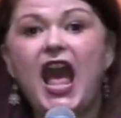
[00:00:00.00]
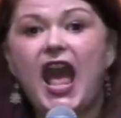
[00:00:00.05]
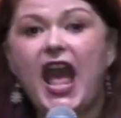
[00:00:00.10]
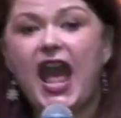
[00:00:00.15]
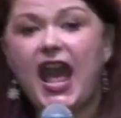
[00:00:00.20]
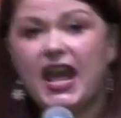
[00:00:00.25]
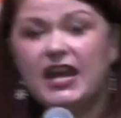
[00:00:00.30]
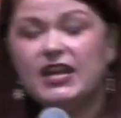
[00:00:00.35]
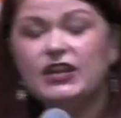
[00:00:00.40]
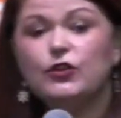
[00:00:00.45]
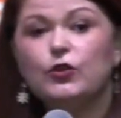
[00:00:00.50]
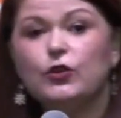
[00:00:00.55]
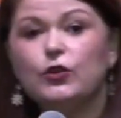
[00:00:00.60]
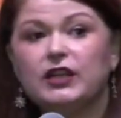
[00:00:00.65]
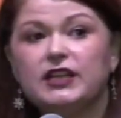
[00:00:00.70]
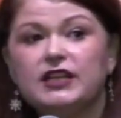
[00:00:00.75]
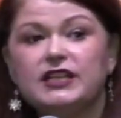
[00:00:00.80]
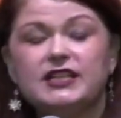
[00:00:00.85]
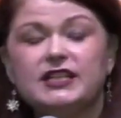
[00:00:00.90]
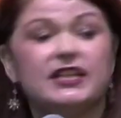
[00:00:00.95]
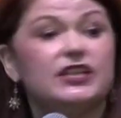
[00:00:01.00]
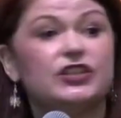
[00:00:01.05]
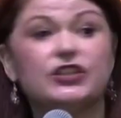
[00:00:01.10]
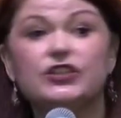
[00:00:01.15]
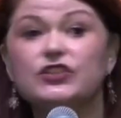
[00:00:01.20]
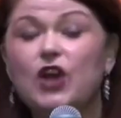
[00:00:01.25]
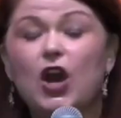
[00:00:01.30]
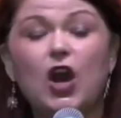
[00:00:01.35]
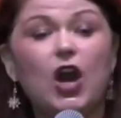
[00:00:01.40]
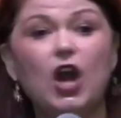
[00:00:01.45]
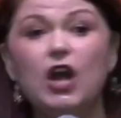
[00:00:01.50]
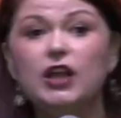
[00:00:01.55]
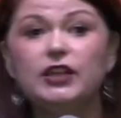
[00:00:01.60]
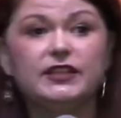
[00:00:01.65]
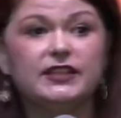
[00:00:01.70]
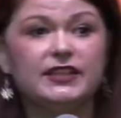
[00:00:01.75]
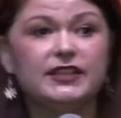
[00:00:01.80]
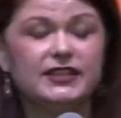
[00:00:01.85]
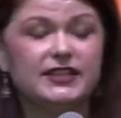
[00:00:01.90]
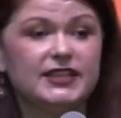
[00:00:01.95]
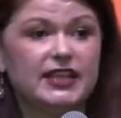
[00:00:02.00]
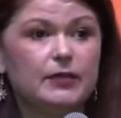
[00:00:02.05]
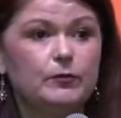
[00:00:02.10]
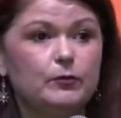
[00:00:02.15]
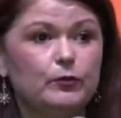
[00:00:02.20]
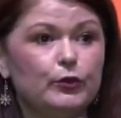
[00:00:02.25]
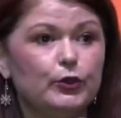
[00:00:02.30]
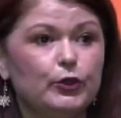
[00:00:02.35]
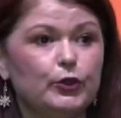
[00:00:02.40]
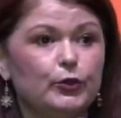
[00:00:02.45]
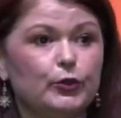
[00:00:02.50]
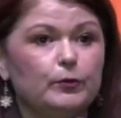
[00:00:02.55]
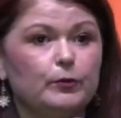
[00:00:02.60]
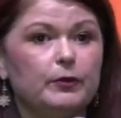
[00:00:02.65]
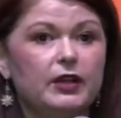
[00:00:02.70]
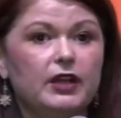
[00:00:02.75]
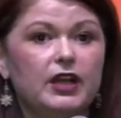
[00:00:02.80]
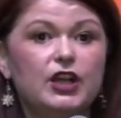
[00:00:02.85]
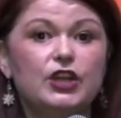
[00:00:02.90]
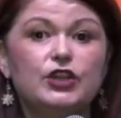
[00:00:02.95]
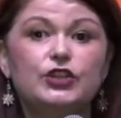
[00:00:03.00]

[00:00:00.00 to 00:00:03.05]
and organizations all in the same room